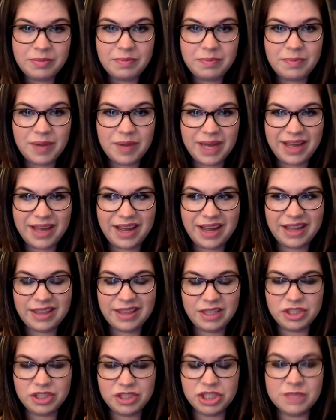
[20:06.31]
But I think
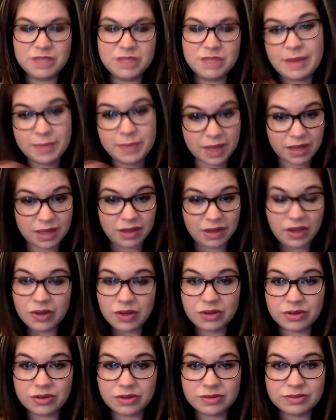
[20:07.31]
just by being you
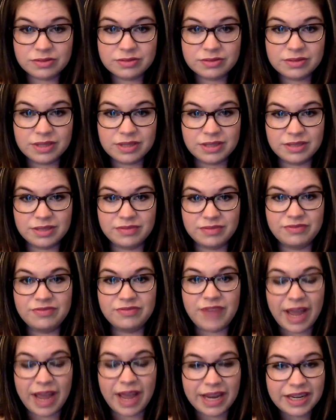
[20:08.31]
and
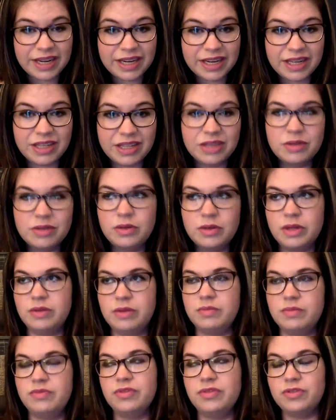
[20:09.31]
finding you
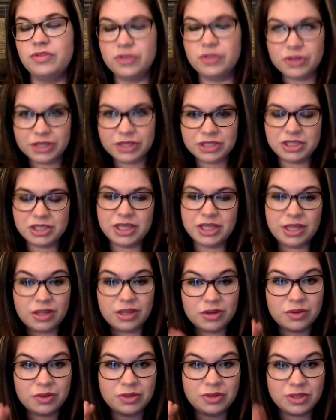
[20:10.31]
and flourishing in
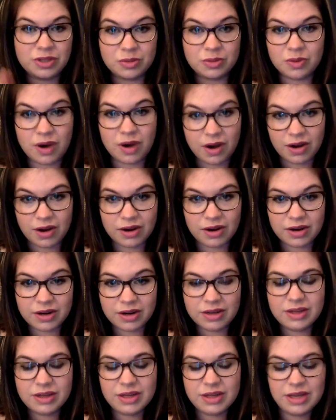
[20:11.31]
who you
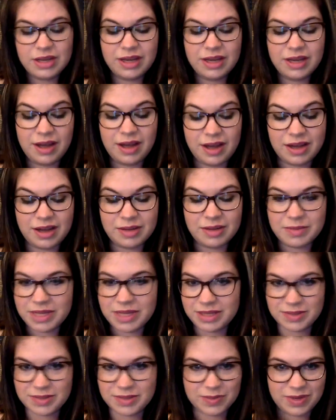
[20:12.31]
are
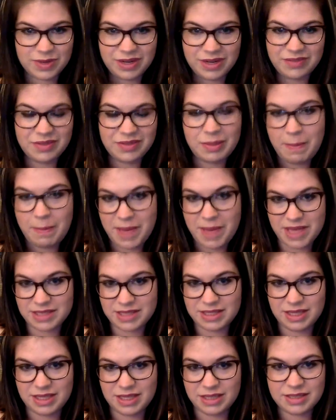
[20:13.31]
is one of the
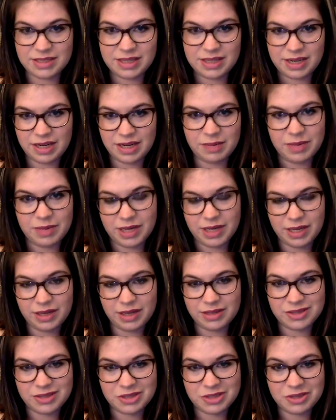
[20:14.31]
best things that anybody
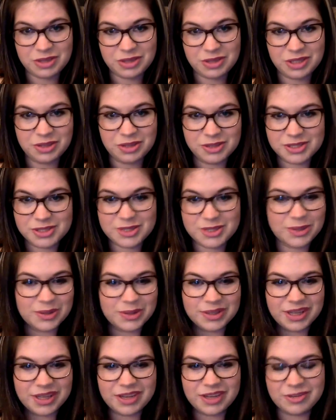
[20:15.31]
can do. And you just
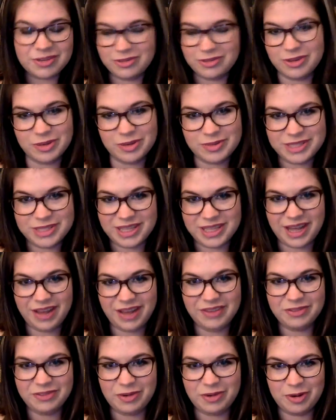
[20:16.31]
totally confirmed that
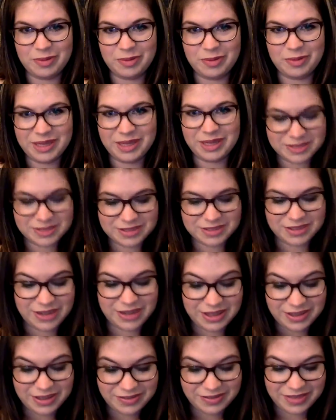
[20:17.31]
for me. So
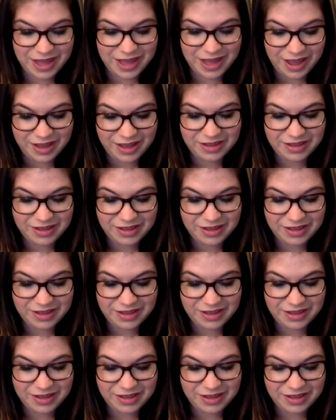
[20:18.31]
I love that.